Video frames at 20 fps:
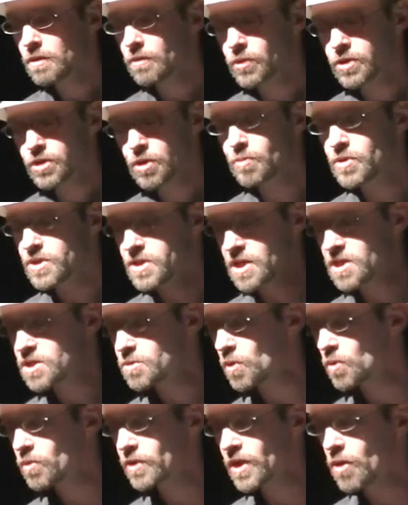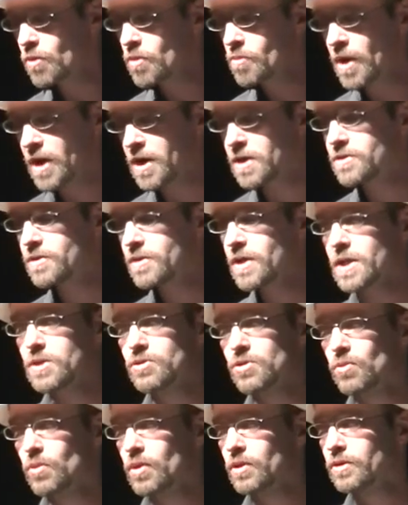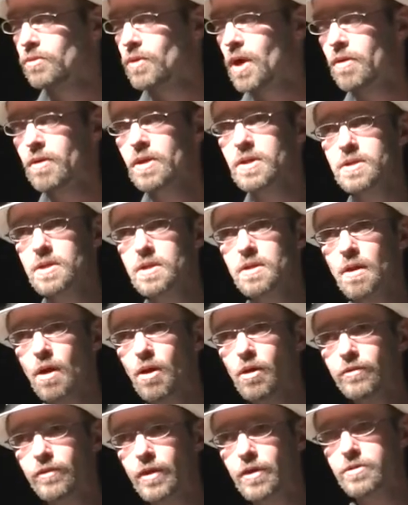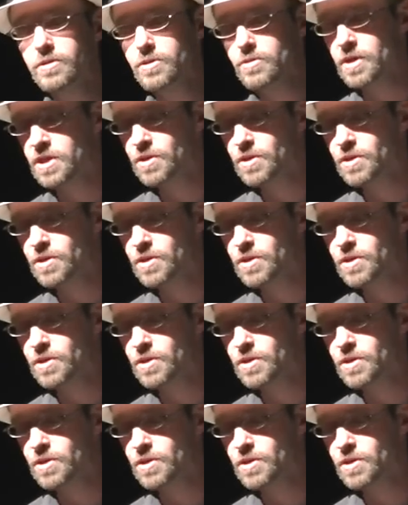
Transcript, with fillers: We should be sensible with how we manage the natural world around us and hold those who